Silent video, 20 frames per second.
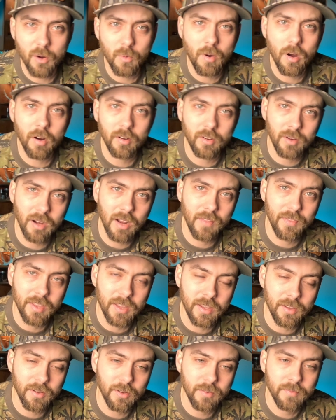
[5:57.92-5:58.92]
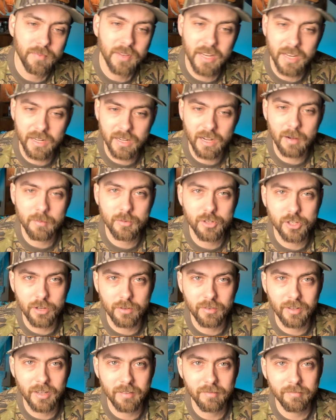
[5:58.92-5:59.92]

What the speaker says: walked around the hill. He ended up shooting it.